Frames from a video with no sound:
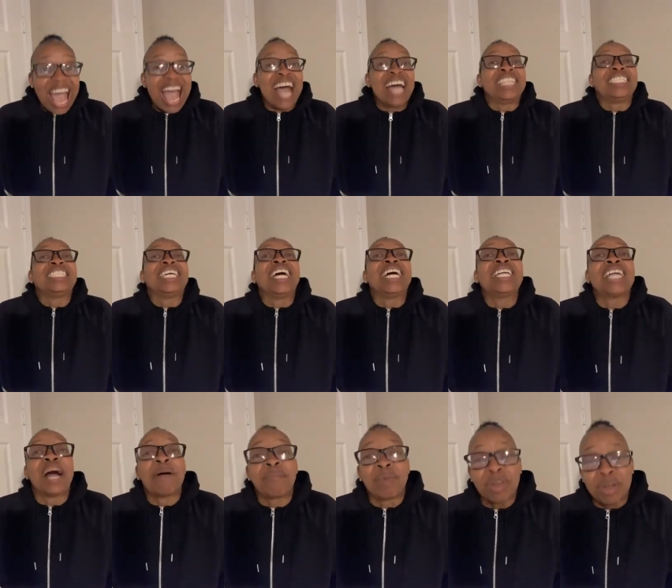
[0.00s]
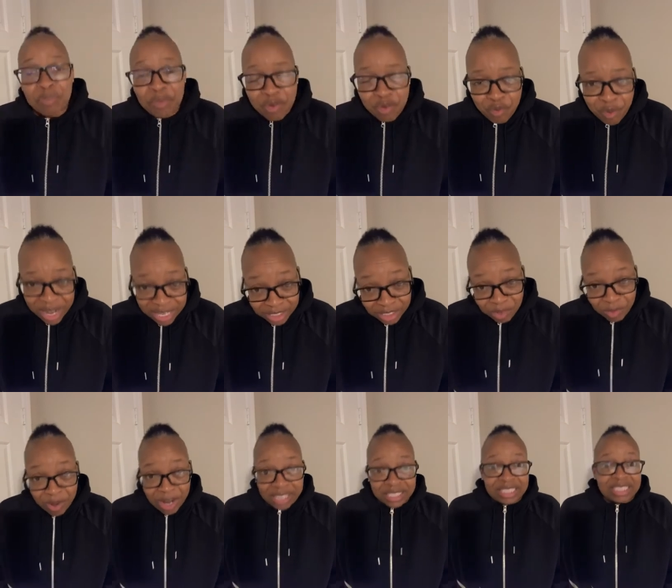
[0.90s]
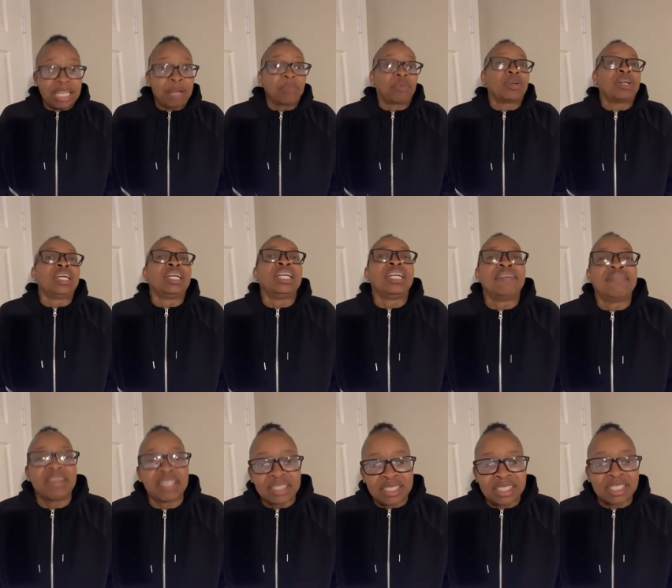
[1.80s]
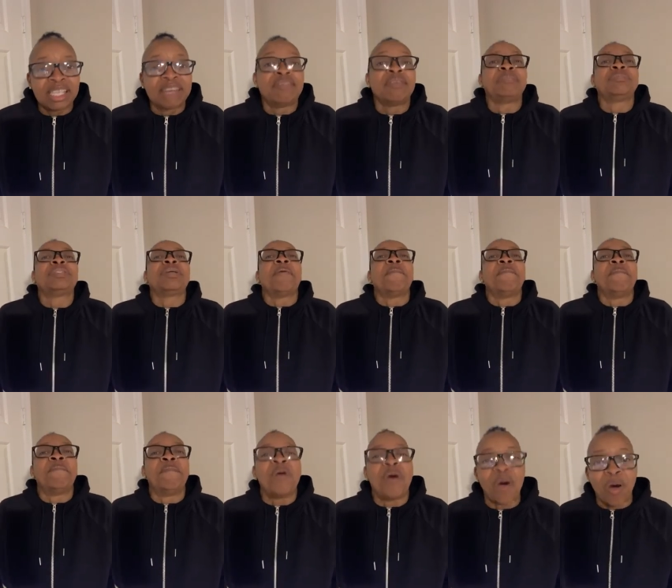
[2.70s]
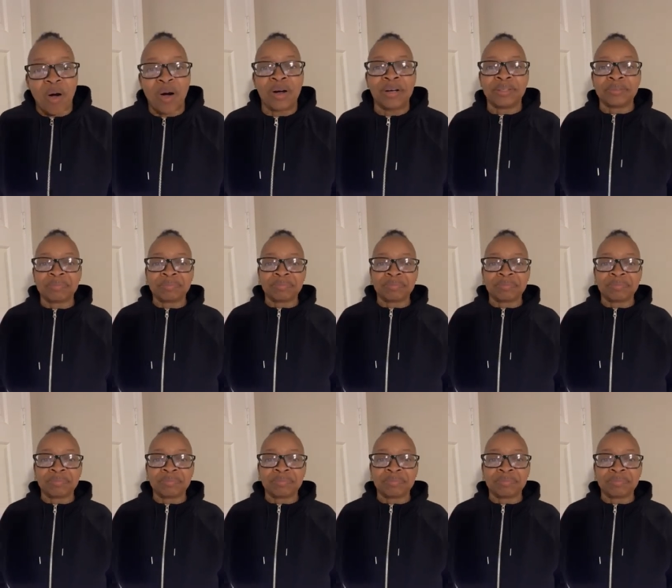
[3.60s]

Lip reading: And then I'm going to be resurrected. I'm going to live and serve him some more.